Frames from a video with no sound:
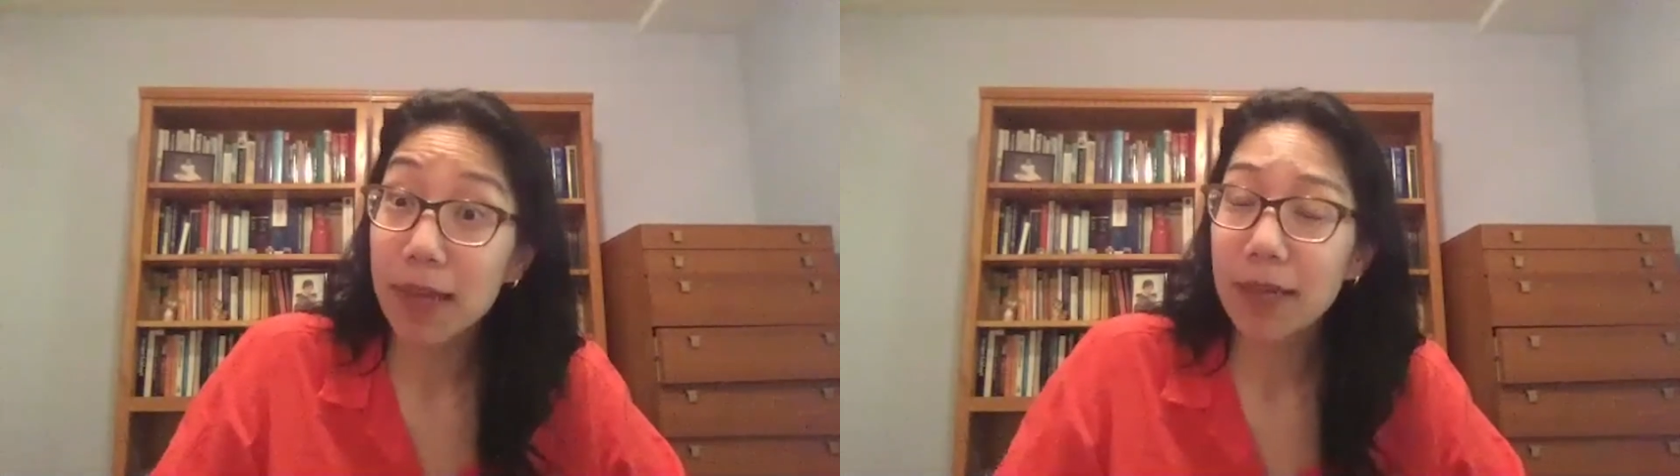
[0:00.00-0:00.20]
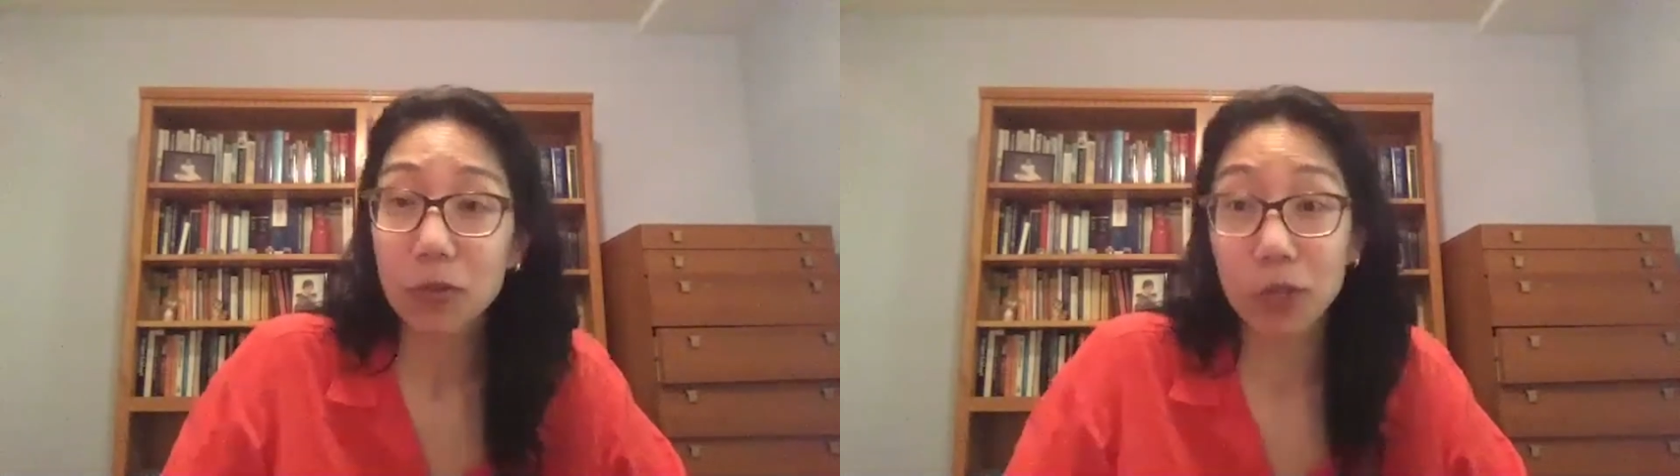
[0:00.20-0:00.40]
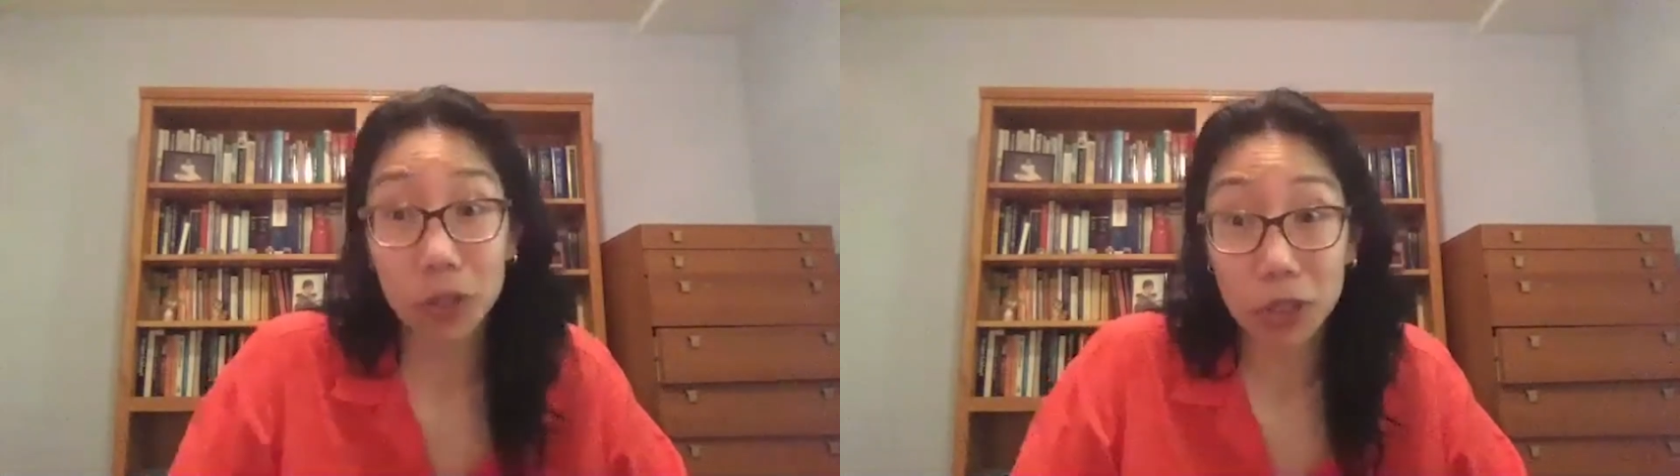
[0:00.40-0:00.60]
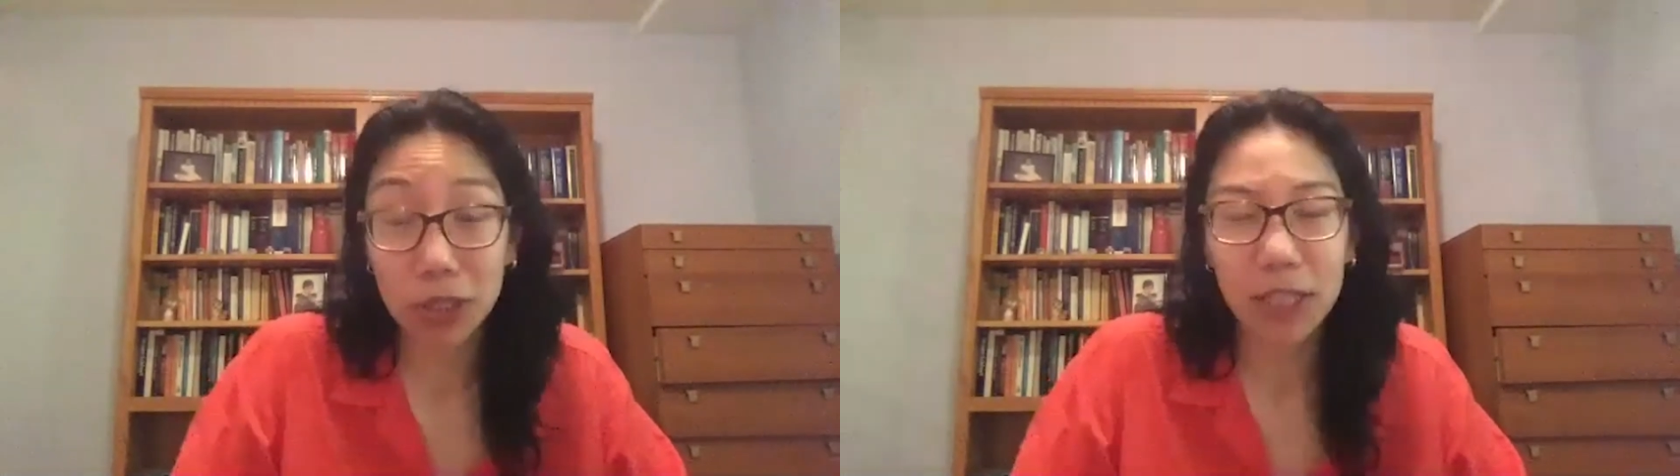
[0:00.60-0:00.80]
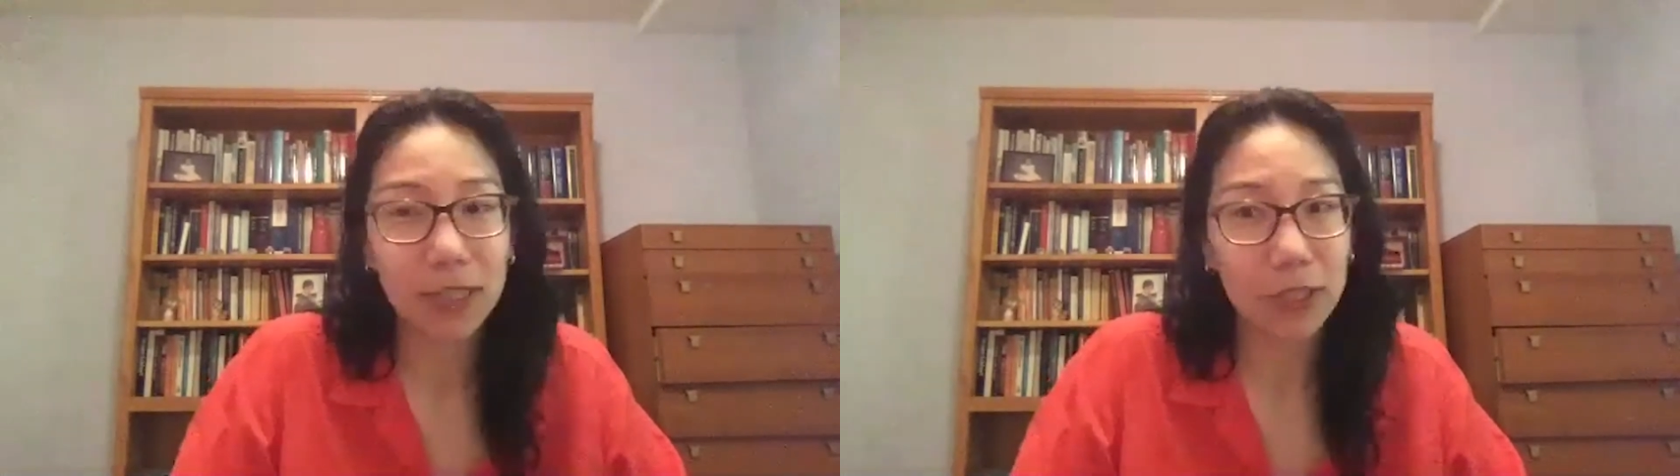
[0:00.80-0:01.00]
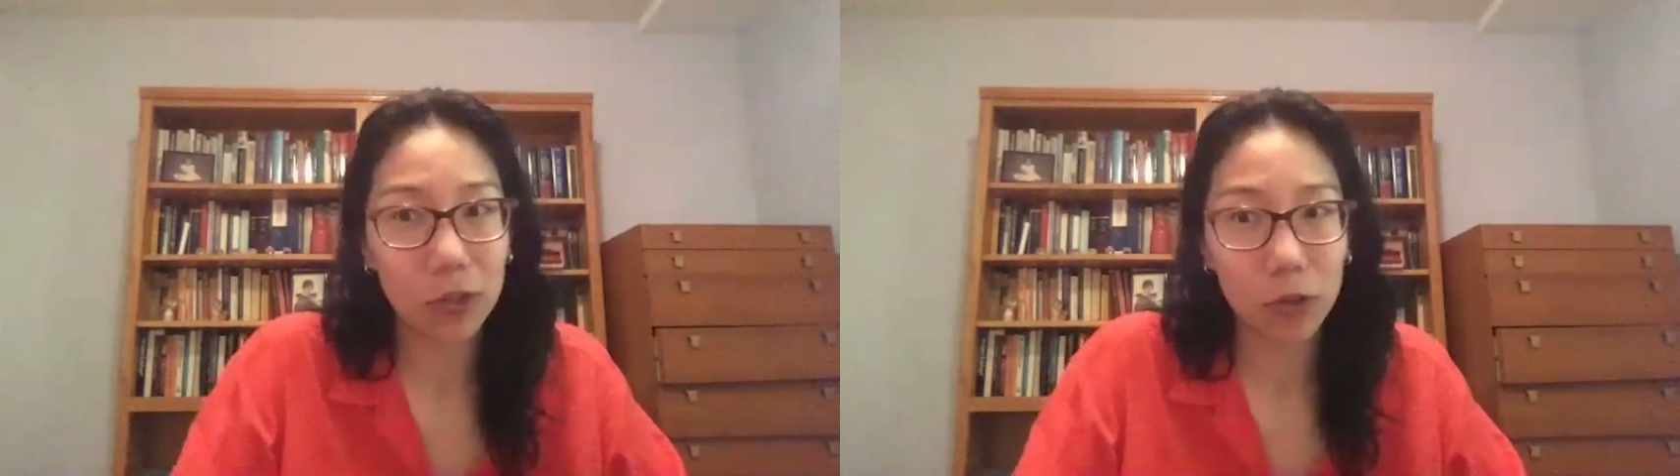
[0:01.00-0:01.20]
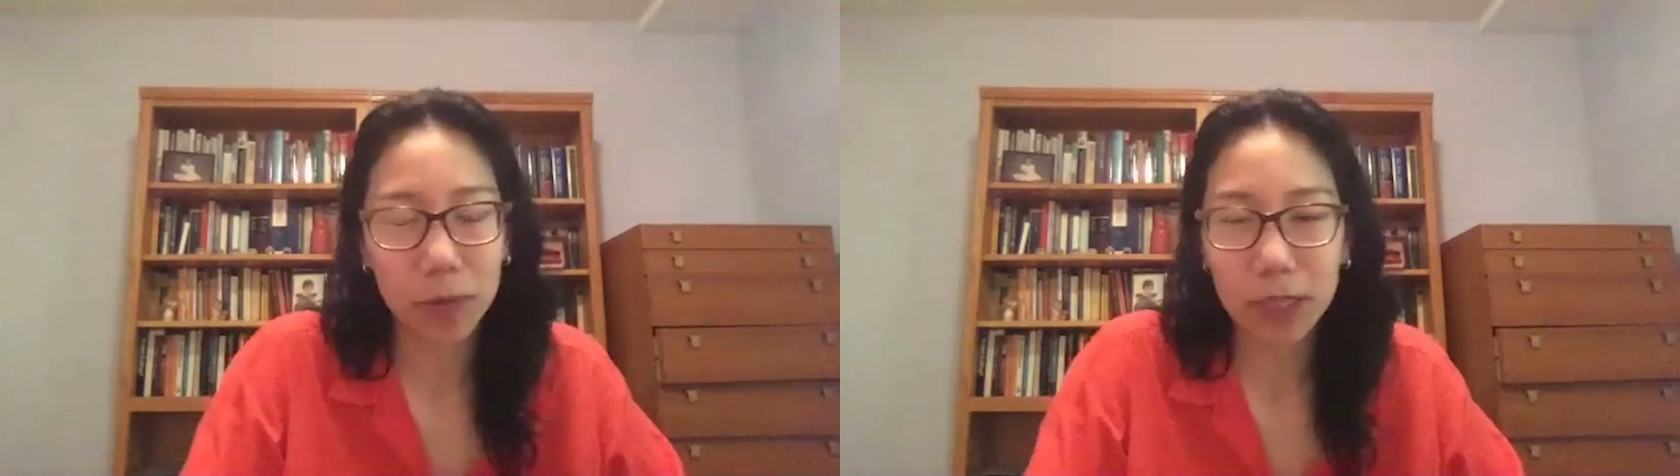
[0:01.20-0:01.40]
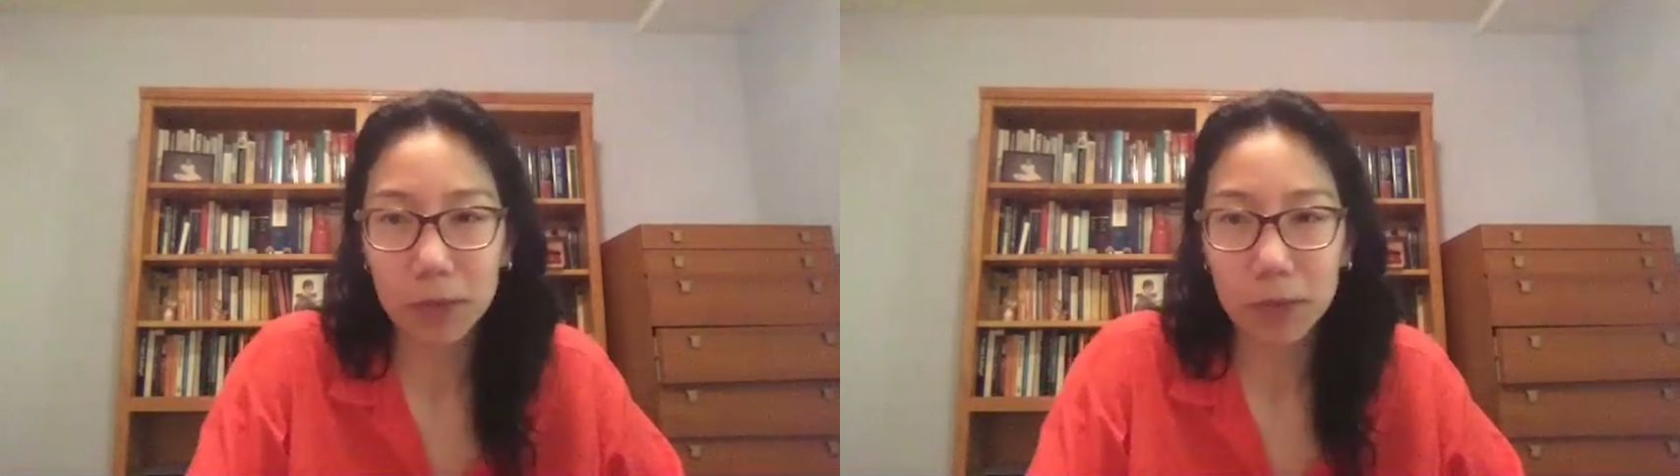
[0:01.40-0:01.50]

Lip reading: traditionally, these European